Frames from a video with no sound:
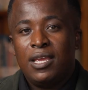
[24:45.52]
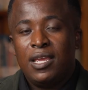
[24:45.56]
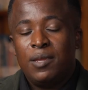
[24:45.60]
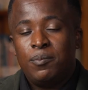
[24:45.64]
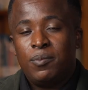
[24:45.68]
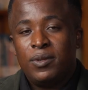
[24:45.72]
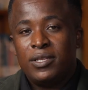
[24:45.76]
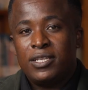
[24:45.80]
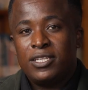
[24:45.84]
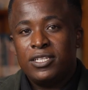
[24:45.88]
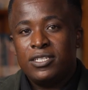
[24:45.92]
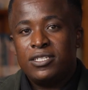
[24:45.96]
A
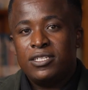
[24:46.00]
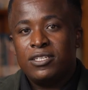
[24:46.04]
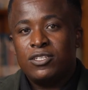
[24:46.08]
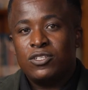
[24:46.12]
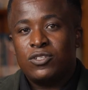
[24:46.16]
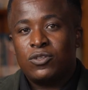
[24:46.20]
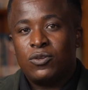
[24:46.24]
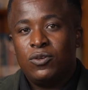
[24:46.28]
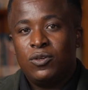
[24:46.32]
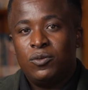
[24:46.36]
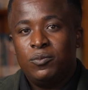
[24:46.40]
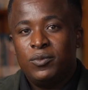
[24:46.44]

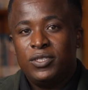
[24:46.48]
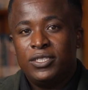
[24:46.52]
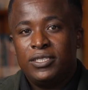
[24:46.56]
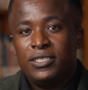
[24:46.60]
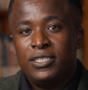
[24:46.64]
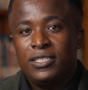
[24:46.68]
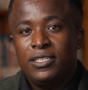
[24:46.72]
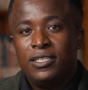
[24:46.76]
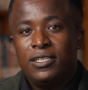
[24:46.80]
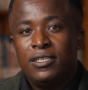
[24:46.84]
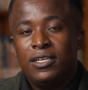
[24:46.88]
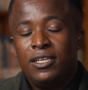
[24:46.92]
Petitions
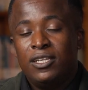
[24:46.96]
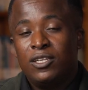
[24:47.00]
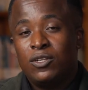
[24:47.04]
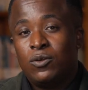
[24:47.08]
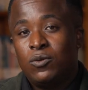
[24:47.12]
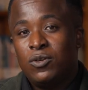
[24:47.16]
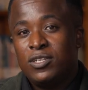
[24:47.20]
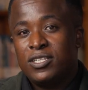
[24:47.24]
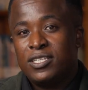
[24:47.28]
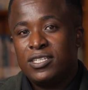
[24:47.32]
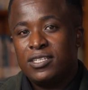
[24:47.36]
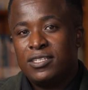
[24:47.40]
Committee, in
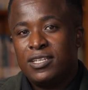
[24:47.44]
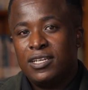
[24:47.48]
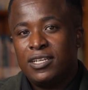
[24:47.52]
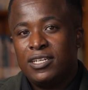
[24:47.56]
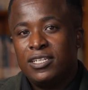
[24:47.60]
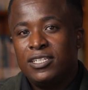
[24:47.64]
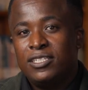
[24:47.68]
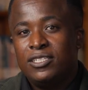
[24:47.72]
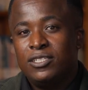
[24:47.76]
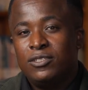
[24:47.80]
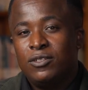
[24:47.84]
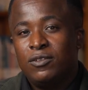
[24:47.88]

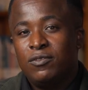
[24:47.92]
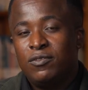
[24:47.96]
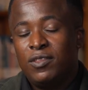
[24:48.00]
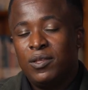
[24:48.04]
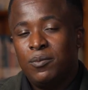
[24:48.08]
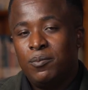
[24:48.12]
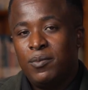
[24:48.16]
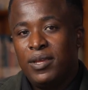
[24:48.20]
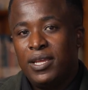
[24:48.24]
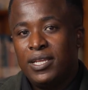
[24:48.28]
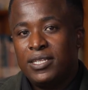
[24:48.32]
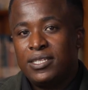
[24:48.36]
consideration of
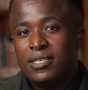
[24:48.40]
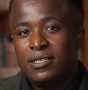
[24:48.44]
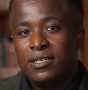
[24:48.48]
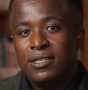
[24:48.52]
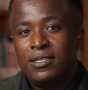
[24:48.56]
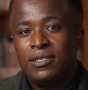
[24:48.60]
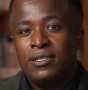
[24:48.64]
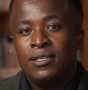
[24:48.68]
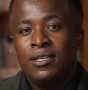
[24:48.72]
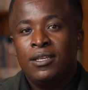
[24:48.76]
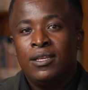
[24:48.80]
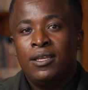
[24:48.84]
the
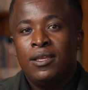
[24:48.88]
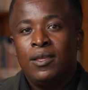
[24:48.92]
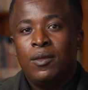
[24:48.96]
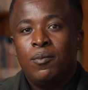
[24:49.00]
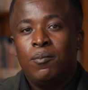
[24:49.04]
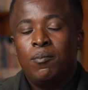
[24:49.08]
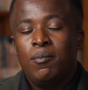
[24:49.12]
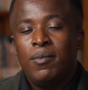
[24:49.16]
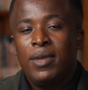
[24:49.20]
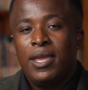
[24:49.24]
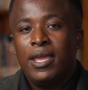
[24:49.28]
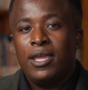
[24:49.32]
matter,
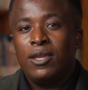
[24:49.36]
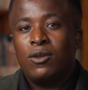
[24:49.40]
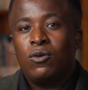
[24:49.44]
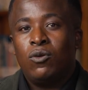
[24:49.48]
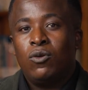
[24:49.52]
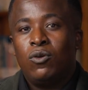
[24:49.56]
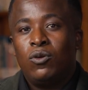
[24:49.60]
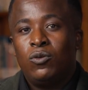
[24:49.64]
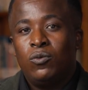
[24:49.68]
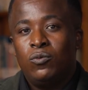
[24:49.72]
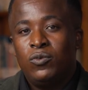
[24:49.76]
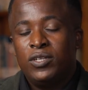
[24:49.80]
may
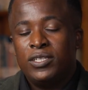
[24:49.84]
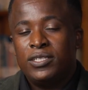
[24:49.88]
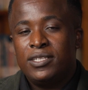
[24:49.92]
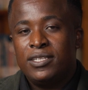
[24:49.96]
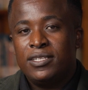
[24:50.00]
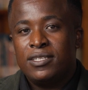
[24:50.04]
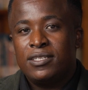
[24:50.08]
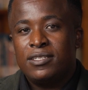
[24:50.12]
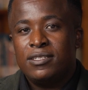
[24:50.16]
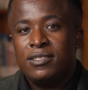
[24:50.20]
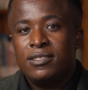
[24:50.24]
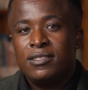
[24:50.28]
call
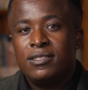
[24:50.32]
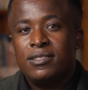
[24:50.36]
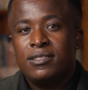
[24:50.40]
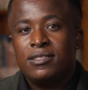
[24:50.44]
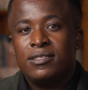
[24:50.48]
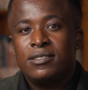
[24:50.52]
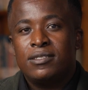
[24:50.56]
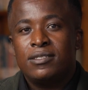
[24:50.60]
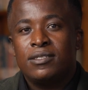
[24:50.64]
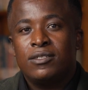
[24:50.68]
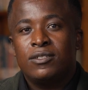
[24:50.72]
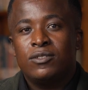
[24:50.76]

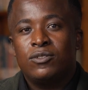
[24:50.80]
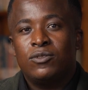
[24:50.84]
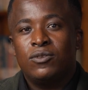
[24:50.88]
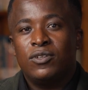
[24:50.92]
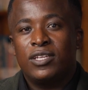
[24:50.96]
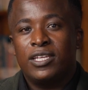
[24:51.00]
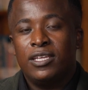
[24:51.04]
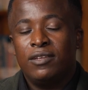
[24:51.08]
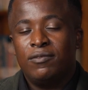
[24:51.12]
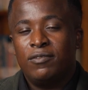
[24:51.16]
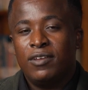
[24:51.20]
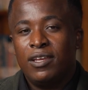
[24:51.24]
witnesses to
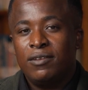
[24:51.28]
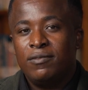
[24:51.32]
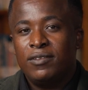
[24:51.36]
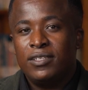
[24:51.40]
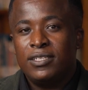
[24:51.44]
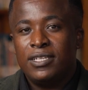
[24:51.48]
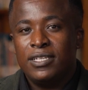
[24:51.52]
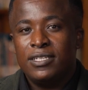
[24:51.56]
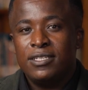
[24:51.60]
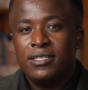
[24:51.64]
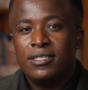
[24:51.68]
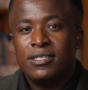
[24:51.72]
give
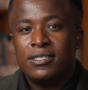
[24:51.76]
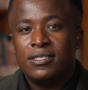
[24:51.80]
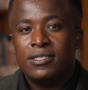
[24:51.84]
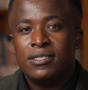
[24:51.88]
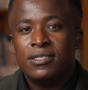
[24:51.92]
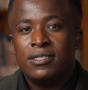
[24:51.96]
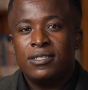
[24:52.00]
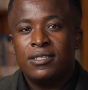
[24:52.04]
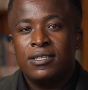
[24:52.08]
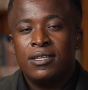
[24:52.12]
evidence,